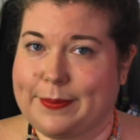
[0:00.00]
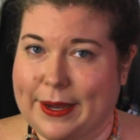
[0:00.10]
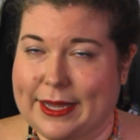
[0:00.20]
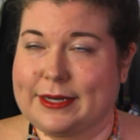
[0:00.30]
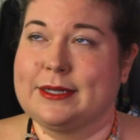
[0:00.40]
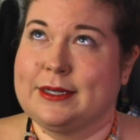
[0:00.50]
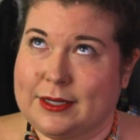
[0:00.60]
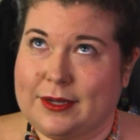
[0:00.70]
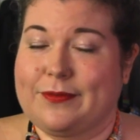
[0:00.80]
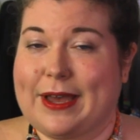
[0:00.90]
But
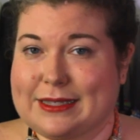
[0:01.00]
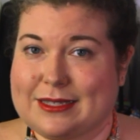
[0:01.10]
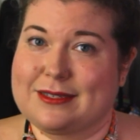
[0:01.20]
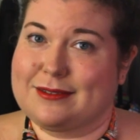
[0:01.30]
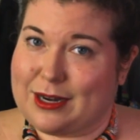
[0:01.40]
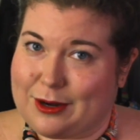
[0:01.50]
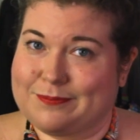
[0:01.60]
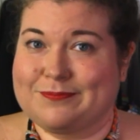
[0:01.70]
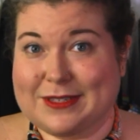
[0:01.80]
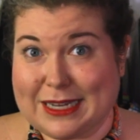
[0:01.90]
that's,
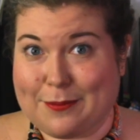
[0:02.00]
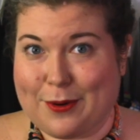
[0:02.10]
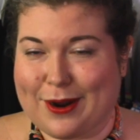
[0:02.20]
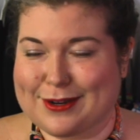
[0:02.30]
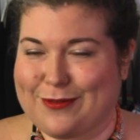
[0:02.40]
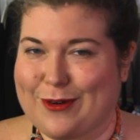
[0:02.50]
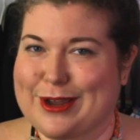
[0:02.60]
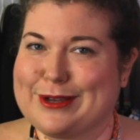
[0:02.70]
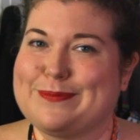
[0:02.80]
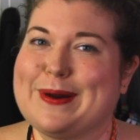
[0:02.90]
Singapore for you.